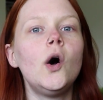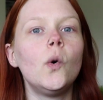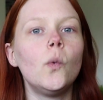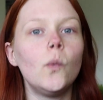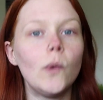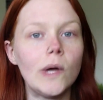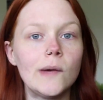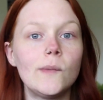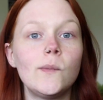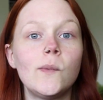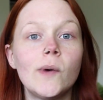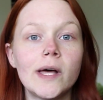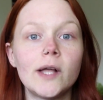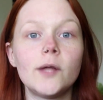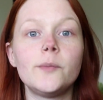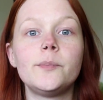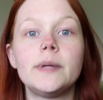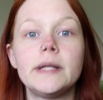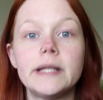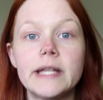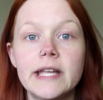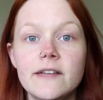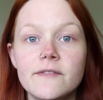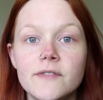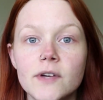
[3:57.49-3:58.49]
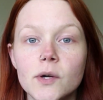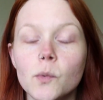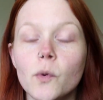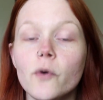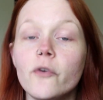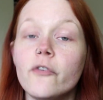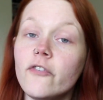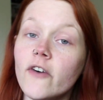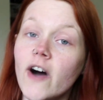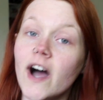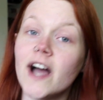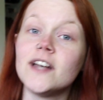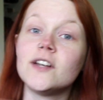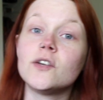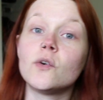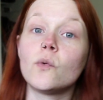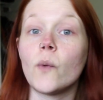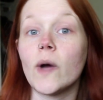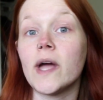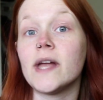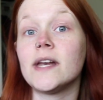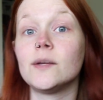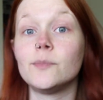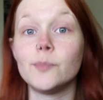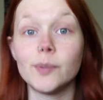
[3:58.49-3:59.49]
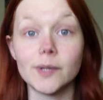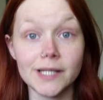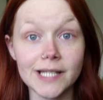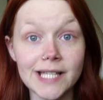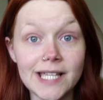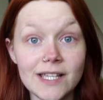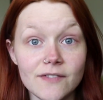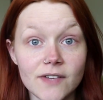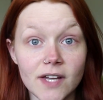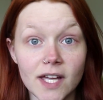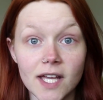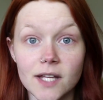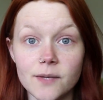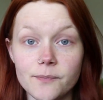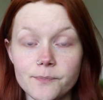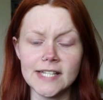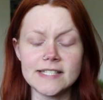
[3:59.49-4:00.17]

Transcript: we will believe it. We'll find a way to believe it.